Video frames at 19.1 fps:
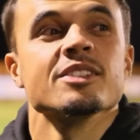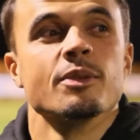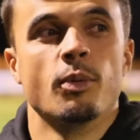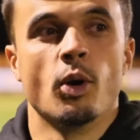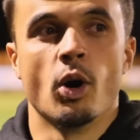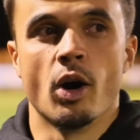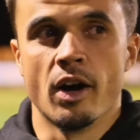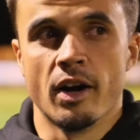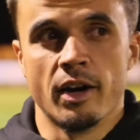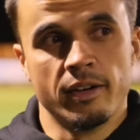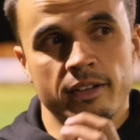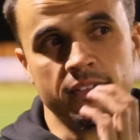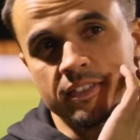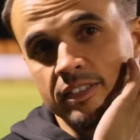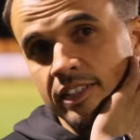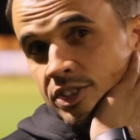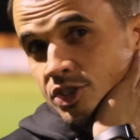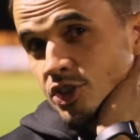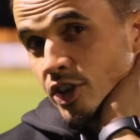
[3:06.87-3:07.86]
but
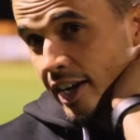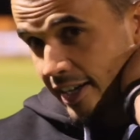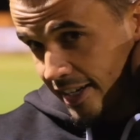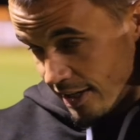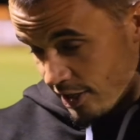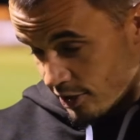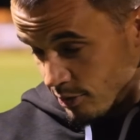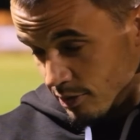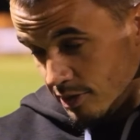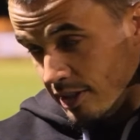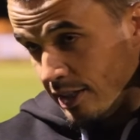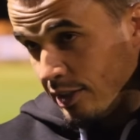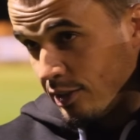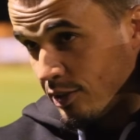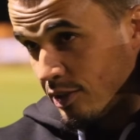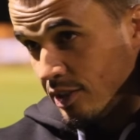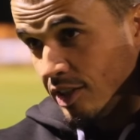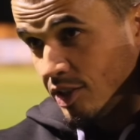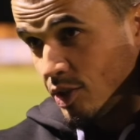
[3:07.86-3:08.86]
let's try and get
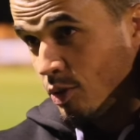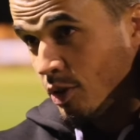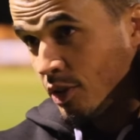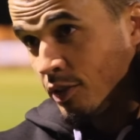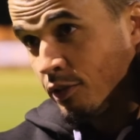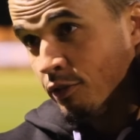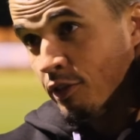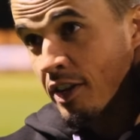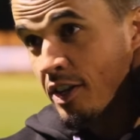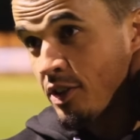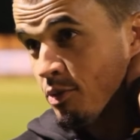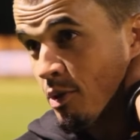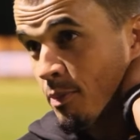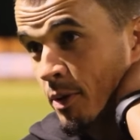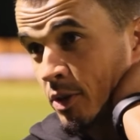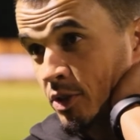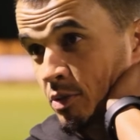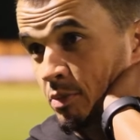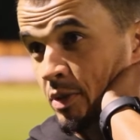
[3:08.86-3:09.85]
this squad as fit as we
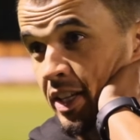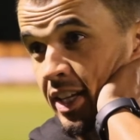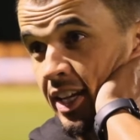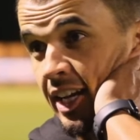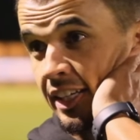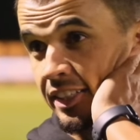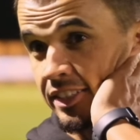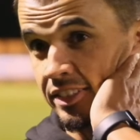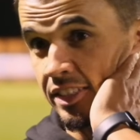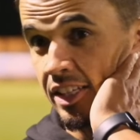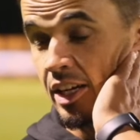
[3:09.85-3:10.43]
possibly can.